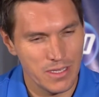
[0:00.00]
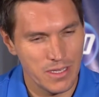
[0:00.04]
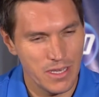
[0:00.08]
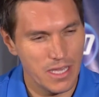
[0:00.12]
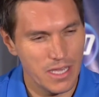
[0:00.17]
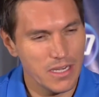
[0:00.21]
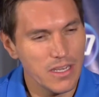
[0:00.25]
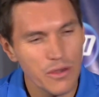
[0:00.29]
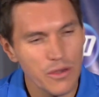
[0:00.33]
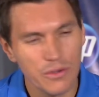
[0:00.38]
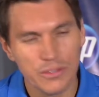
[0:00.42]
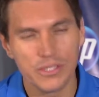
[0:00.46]

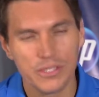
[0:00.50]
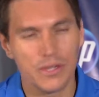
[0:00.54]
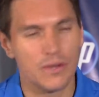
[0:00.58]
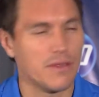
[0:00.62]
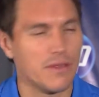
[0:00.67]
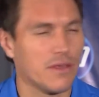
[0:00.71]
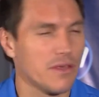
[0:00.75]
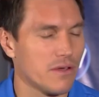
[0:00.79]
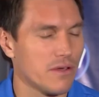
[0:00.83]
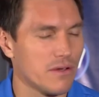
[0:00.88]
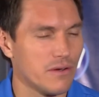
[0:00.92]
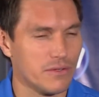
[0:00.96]
Any hotel
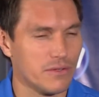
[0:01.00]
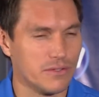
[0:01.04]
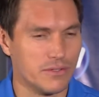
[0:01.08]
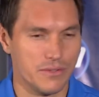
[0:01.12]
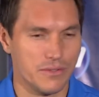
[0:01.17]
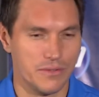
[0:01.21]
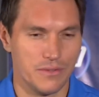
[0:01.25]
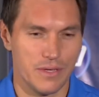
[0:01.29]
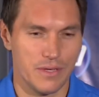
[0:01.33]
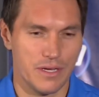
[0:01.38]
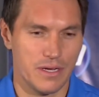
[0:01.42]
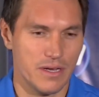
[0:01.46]
that you go to
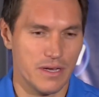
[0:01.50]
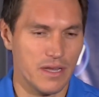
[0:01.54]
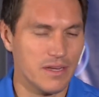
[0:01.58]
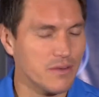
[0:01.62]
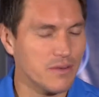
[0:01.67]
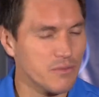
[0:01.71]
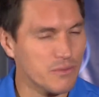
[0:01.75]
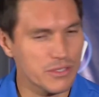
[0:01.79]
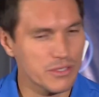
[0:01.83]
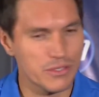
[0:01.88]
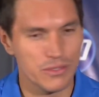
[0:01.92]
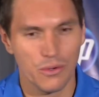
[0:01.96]
there, any
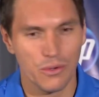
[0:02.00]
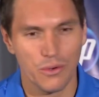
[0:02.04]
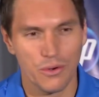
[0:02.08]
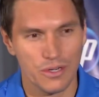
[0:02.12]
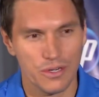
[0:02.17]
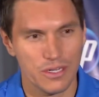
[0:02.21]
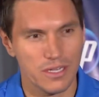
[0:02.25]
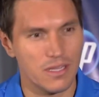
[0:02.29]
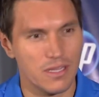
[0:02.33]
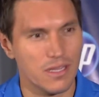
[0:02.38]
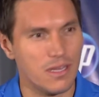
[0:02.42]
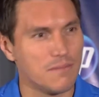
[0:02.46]

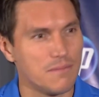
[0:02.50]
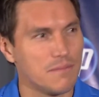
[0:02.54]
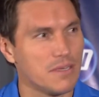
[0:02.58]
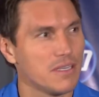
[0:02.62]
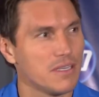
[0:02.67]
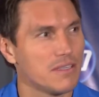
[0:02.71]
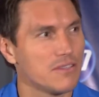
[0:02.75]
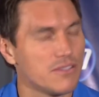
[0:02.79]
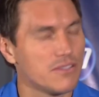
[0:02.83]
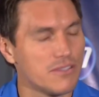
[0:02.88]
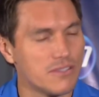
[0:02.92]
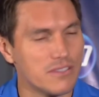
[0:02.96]
resort,
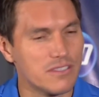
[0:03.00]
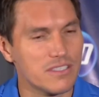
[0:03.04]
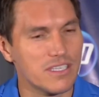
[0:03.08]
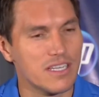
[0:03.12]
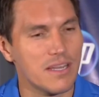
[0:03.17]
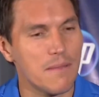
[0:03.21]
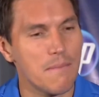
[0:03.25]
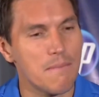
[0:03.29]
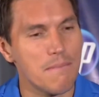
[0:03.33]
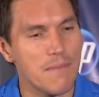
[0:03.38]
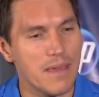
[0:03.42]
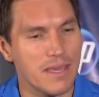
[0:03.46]
it's just an
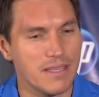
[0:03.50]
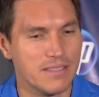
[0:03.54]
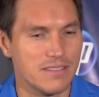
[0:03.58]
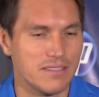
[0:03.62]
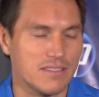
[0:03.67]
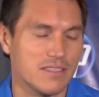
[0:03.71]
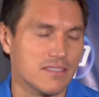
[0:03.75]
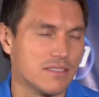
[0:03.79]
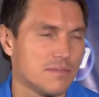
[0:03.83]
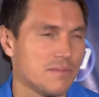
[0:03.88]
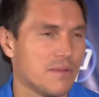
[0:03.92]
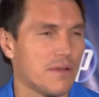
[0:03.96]
amazing
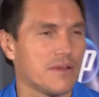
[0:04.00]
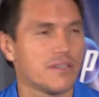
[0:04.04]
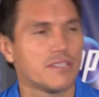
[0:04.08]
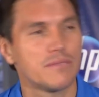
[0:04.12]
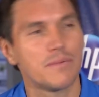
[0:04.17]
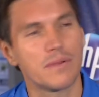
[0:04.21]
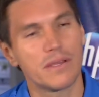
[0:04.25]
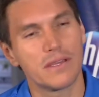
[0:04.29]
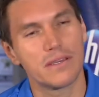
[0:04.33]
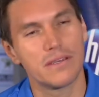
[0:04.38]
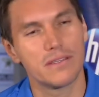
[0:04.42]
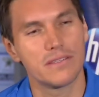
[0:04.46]
experience
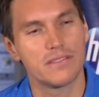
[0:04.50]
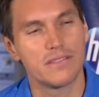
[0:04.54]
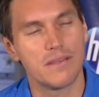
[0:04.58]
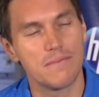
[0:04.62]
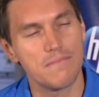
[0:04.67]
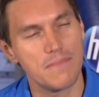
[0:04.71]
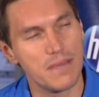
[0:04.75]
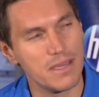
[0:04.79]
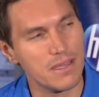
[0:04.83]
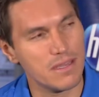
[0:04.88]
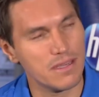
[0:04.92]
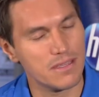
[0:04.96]
because they
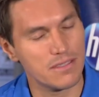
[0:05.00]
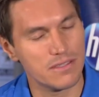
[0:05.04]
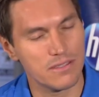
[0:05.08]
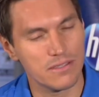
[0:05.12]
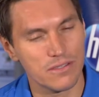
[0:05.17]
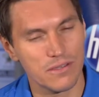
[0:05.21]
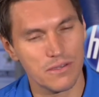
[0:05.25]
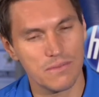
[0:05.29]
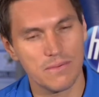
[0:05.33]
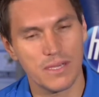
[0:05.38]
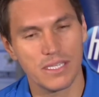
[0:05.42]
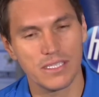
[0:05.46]
make it
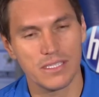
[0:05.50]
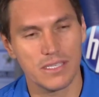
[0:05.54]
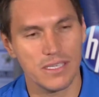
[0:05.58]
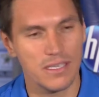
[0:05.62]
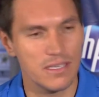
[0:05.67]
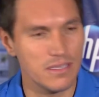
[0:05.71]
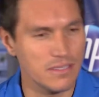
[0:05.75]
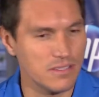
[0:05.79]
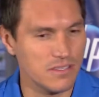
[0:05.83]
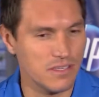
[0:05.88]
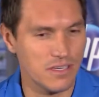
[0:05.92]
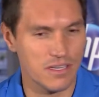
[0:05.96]
so much
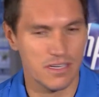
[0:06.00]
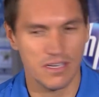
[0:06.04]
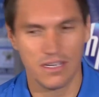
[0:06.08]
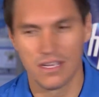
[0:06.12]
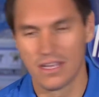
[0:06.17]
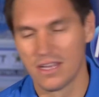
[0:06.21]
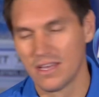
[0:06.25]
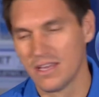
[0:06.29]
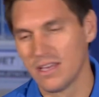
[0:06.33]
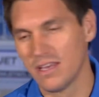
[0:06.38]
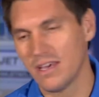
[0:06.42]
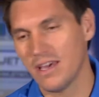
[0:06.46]
easier
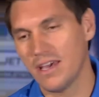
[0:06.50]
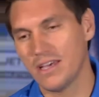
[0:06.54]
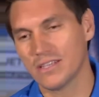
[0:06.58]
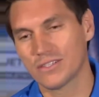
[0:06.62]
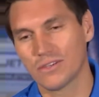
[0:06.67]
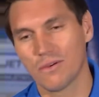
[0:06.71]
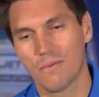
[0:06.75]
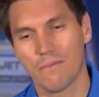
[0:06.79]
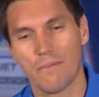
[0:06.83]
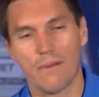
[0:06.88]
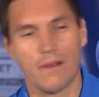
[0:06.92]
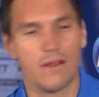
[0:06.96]
as
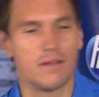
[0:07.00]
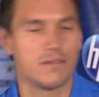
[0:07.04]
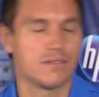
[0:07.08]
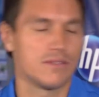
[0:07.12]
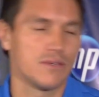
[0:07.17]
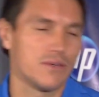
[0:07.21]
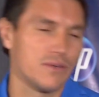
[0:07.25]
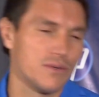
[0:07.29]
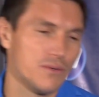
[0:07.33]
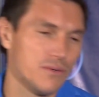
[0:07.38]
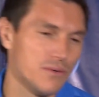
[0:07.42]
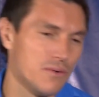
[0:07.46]
compared
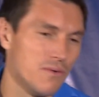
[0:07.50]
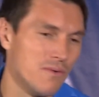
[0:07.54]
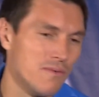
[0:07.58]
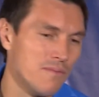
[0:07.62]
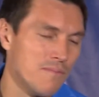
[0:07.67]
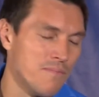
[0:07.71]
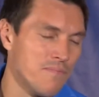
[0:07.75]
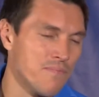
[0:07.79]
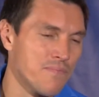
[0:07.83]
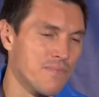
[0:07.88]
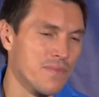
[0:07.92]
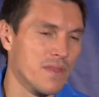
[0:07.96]
to
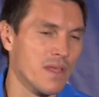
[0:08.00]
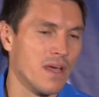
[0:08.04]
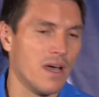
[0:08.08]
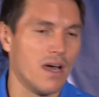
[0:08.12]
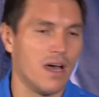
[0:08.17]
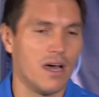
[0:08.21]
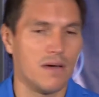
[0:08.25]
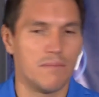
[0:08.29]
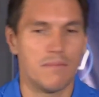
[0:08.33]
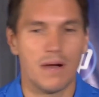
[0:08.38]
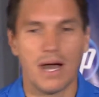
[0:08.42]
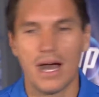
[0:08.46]

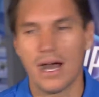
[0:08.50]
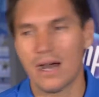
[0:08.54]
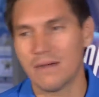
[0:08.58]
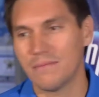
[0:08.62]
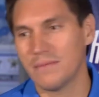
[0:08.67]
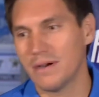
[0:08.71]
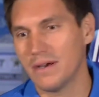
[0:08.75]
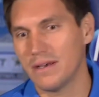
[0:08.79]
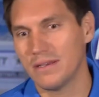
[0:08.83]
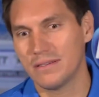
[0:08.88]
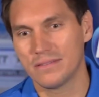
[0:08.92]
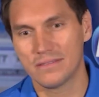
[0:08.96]

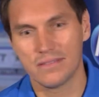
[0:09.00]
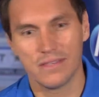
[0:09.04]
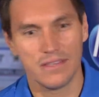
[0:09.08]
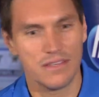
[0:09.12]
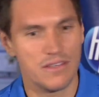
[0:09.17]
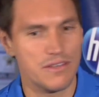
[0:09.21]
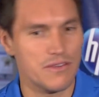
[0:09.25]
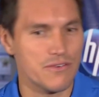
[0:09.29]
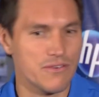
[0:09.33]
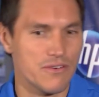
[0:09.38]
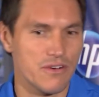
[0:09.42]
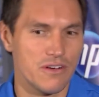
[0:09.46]
Bahamas,
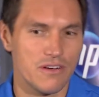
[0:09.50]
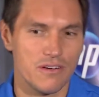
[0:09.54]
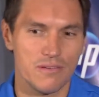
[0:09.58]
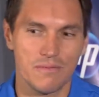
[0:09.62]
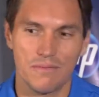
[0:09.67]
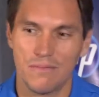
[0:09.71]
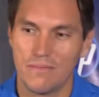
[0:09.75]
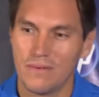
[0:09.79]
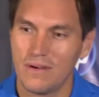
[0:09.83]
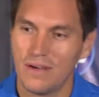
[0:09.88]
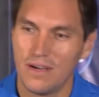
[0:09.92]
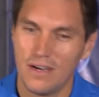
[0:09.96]
Europe,
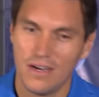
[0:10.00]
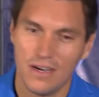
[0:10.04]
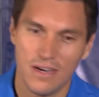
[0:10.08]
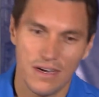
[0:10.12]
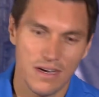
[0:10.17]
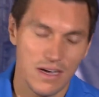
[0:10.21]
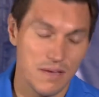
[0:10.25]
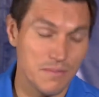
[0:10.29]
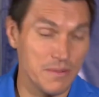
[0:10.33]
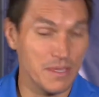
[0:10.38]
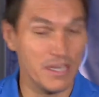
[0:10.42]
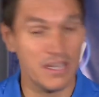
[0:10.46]

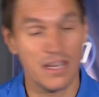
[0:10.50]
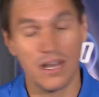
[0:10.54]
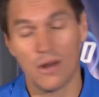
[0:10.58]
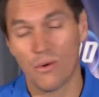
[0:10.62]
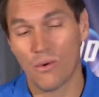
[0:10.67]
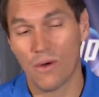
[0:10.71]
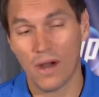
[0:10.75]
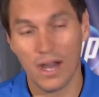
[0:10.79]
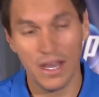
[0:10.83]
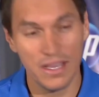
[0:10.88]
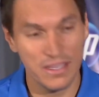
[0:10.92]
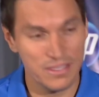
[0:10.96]

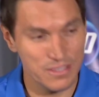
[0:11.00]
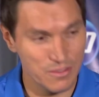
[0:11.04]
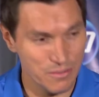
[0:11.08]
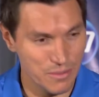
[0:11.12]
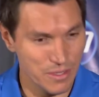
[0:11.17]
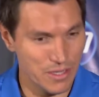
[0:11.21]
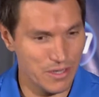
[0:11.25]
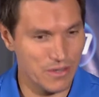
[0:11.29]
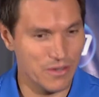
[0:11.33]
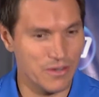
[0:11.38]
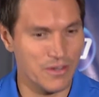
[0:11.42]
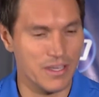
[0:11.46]
Hawaii as
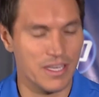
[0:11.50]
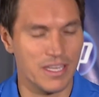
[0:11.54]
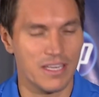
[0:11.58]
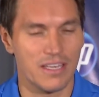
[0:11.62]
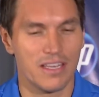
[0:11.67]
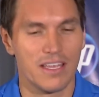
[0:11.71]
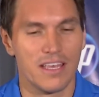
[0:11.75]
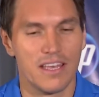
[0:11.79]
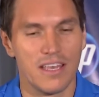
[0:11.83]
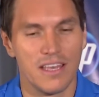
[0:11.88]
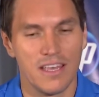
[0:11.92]
well. And